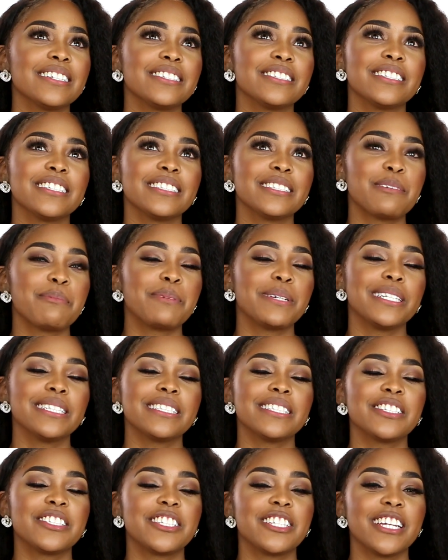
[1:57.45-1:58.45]
are just a
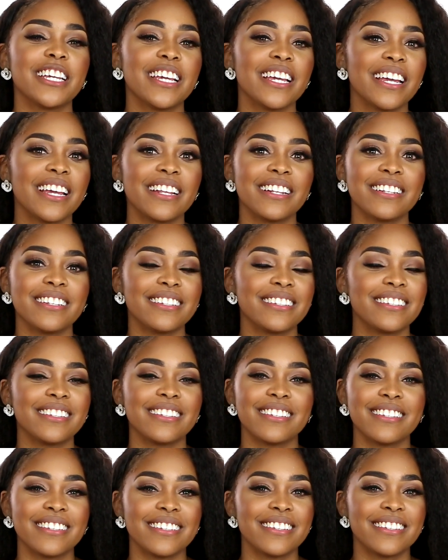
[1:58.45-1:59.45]
piece of shit.
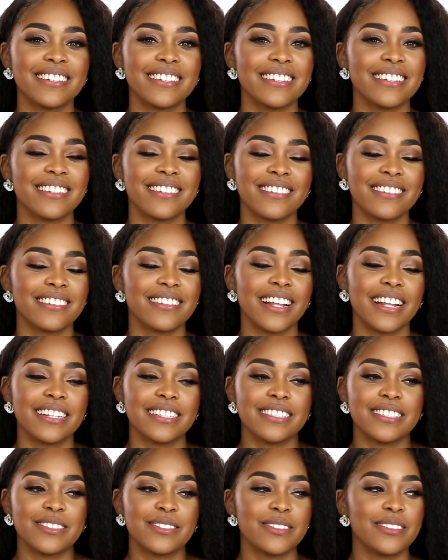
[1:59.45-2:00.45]

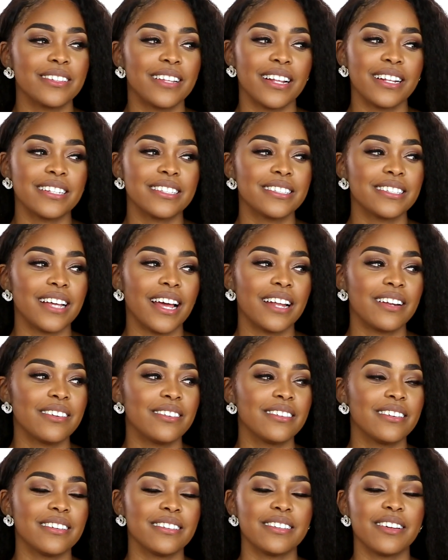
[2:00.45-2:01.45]
That's that's I
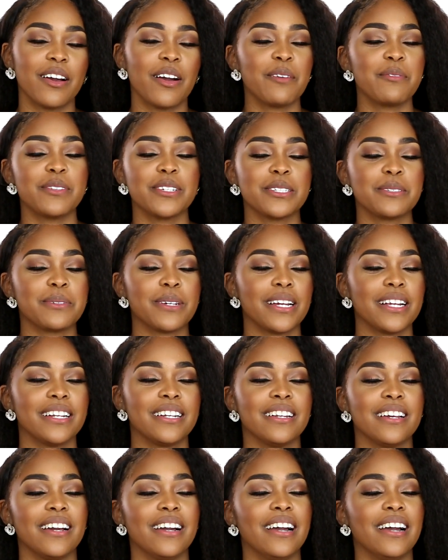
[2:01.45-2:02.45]
don't know. No, I'm just
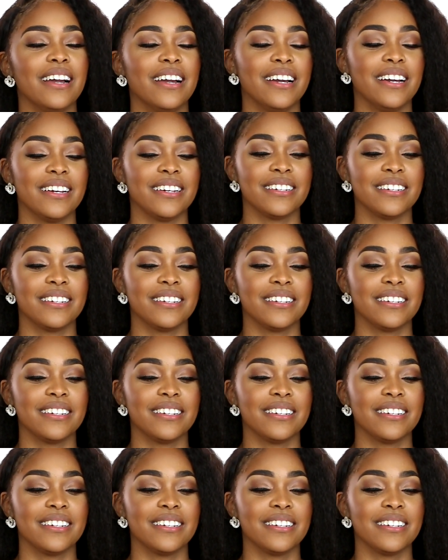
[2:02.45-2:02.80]
fine. Uh,